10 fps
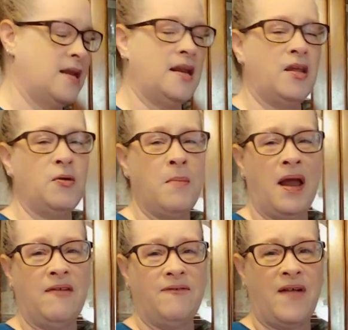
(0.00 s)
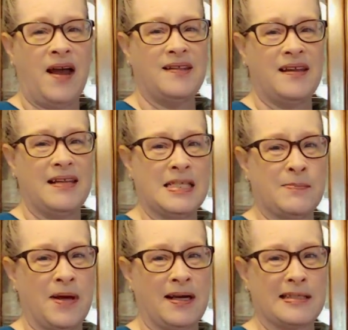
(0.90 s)
Now you might find that these
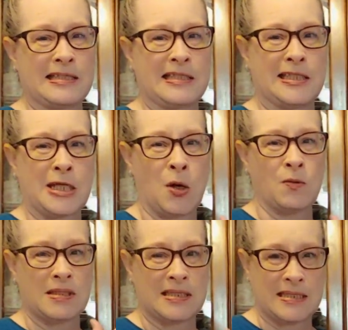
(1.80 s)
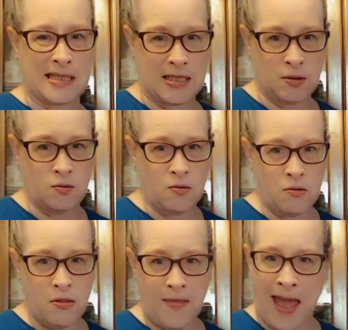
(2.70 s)
buckets don't
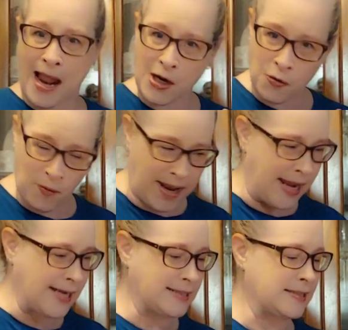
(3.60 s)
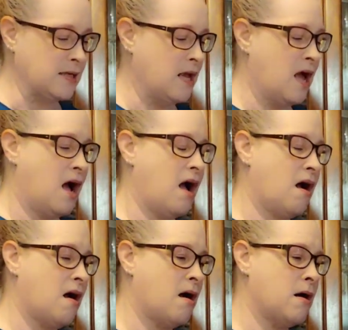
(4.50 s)
seal that great.
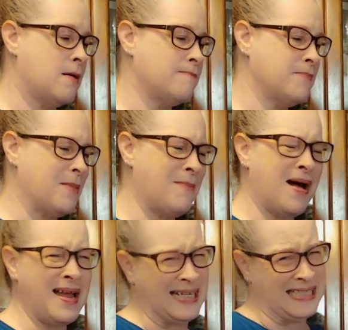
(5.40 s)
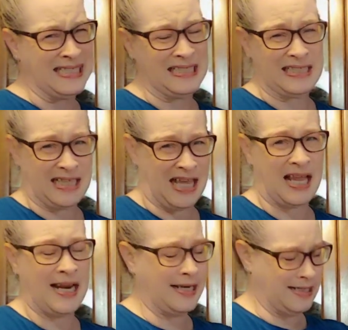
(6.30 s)
Mine
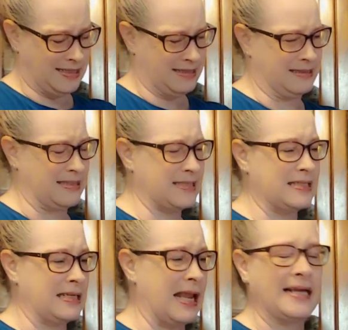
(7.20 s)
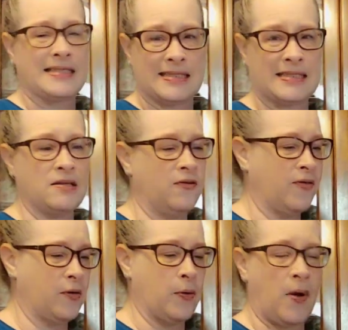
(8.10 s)
kind of doesn't like to seal
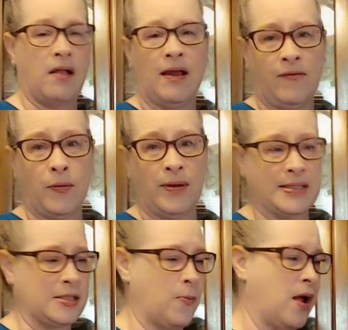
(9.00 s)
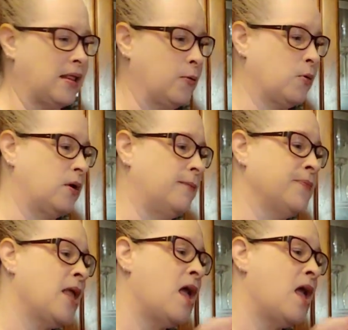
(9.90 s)
very well. Every once in a while it will.